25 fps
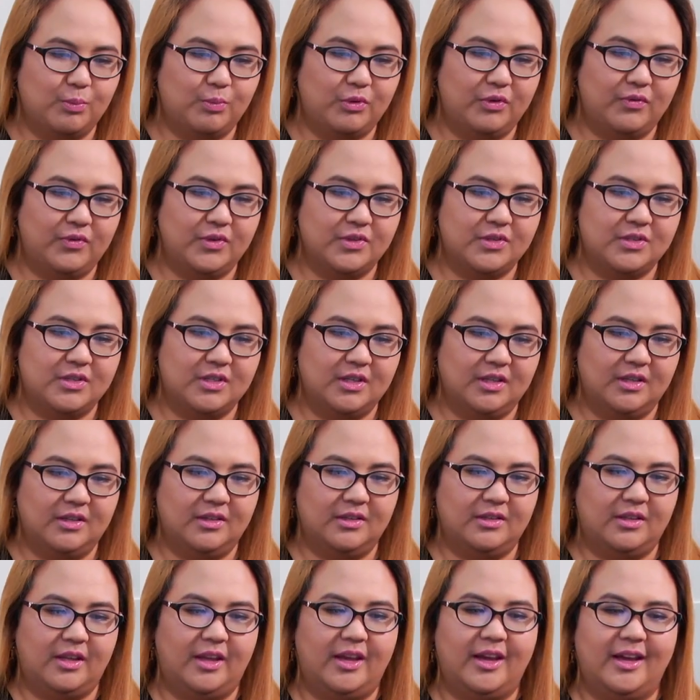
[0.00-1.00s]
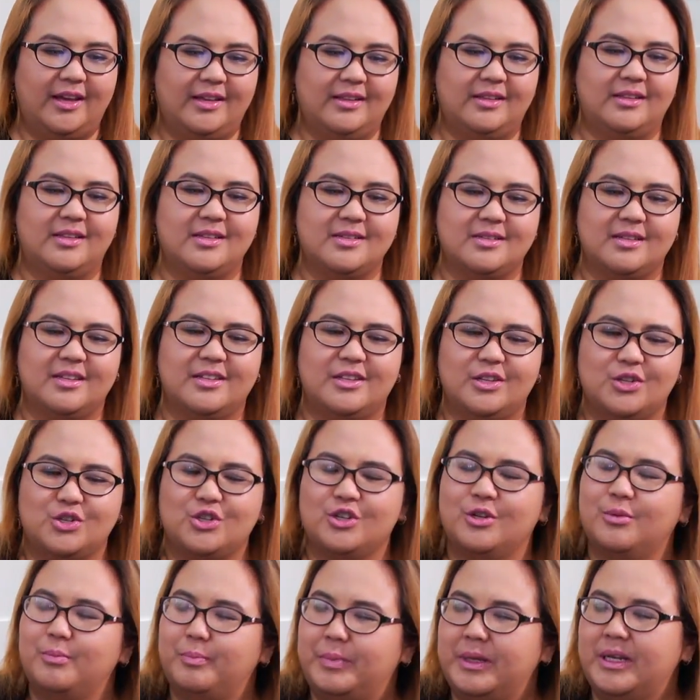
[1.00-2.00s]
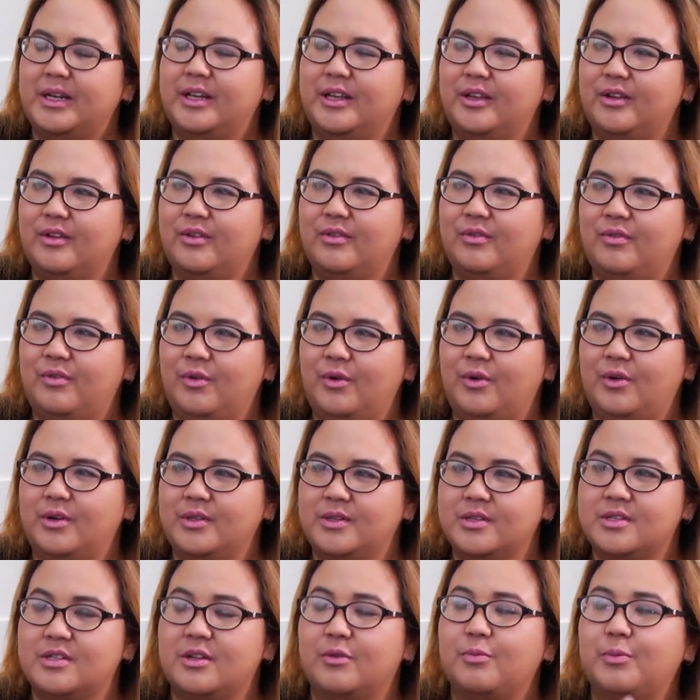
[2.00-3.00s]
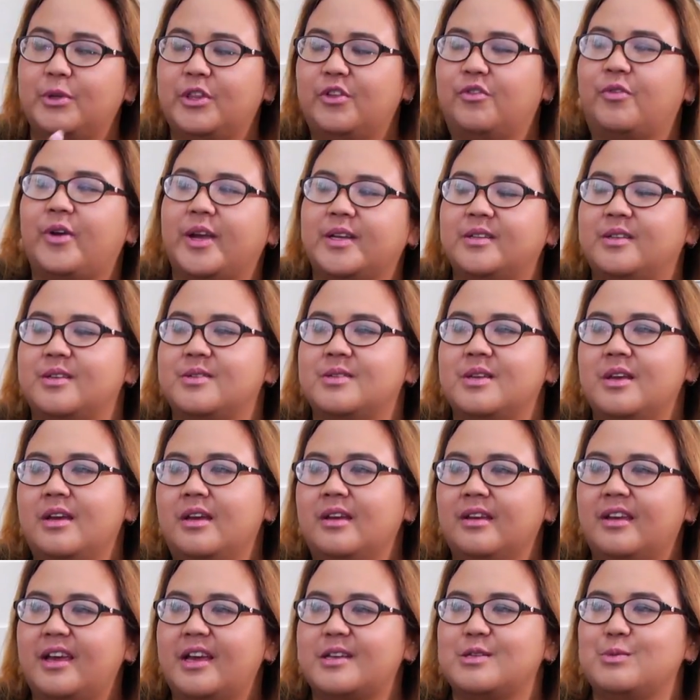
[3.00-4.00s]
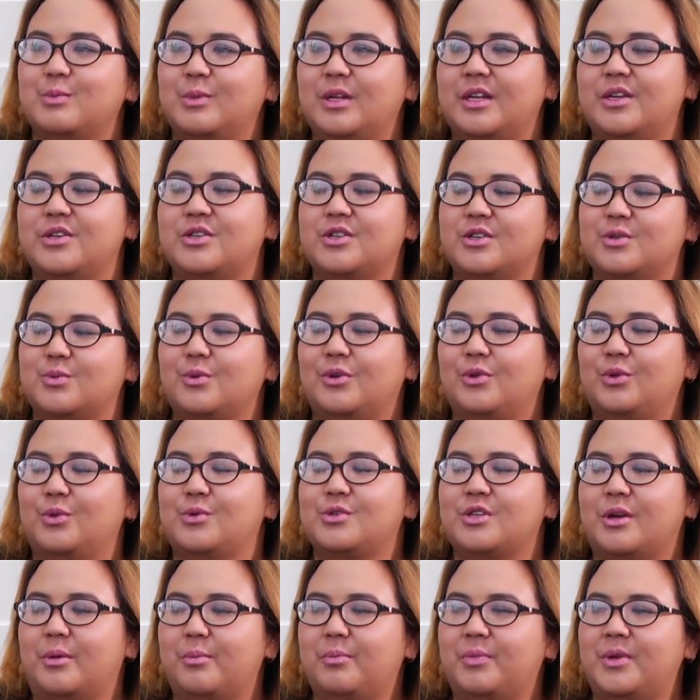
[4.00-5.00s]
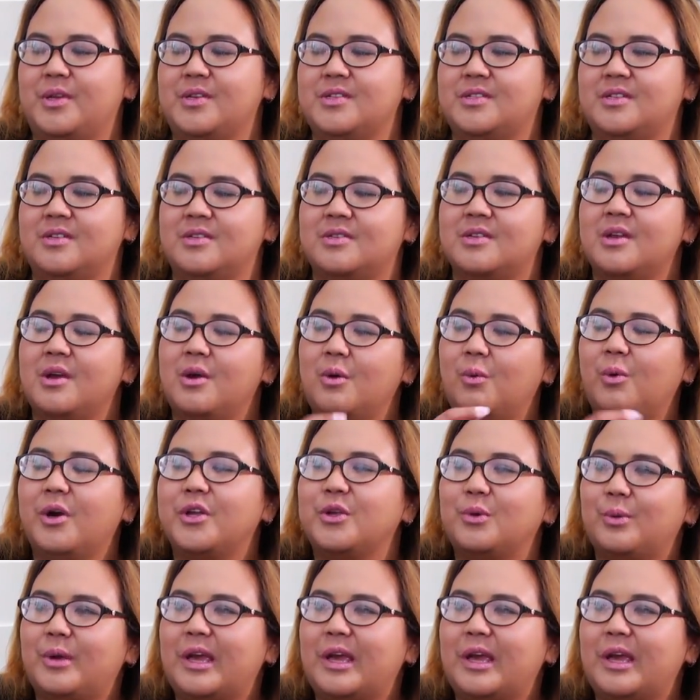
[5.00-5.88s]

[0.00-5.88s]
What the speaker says: previous year they had this additional billing for other stuff. But the fact is, Gas Malaysia is one of those companies is what you